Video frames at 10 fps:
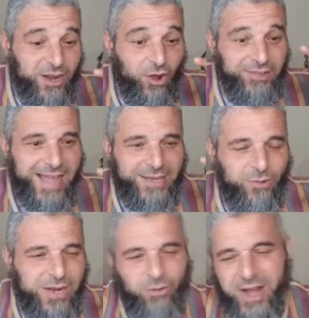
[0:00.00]
call
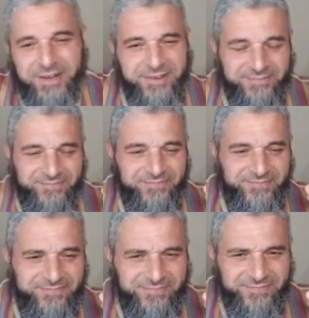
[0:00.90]
911.
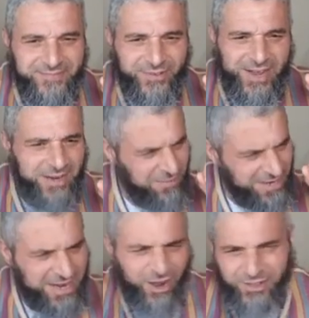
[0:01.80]
Right? I'm
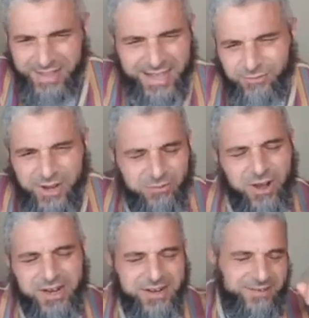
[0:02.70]
gonna call
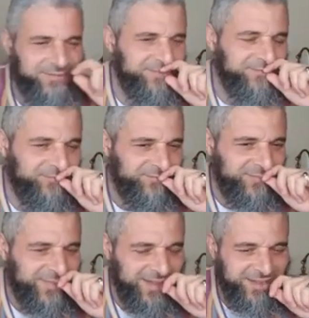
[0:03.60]
911.
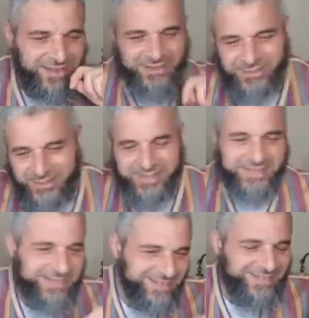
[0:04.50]
So
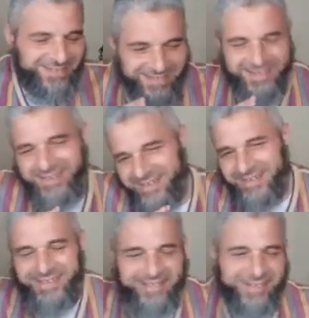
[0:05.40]
this
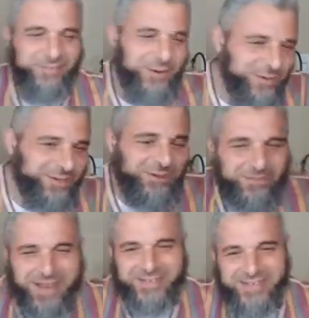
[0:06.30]
Indian boy is going
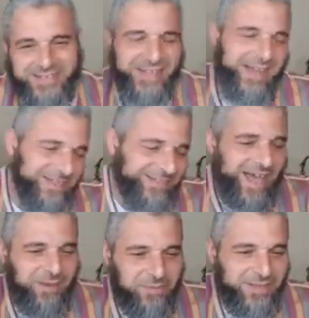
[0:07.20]
back to his dad, he's
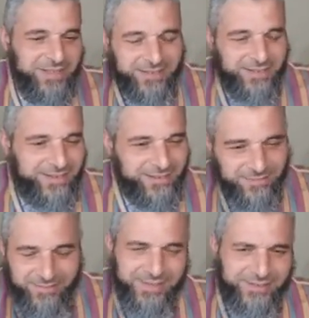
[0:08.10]
happy, and then,
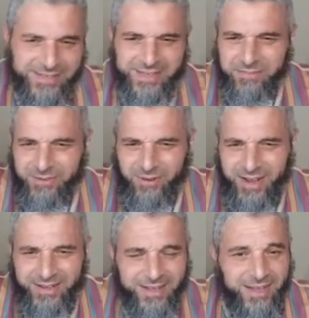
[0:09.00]
you know, did something
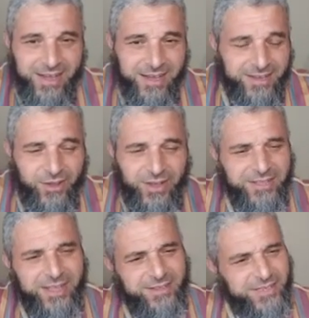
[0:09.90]
right. You know, and
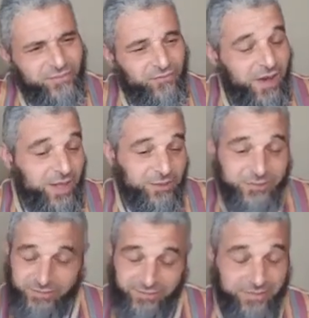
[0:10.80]
then his
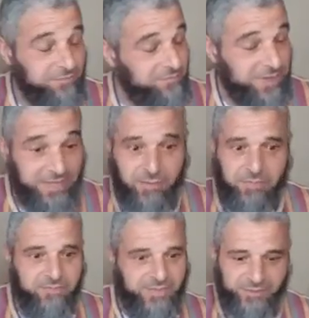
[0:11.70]
father's gonna beat him
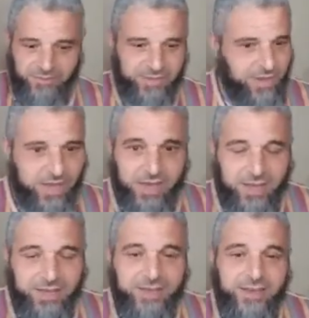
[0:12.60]
up. You know, he goes, ah!
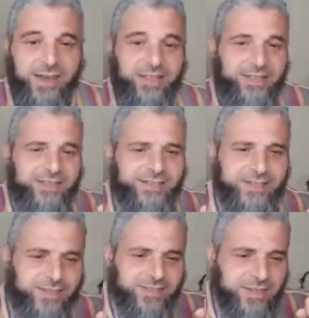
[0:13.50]
And then the
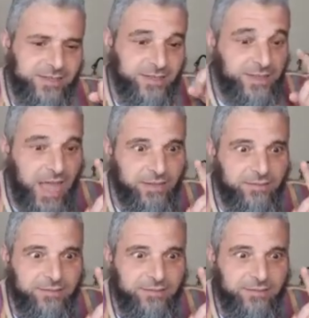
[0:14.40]
son says, Dad,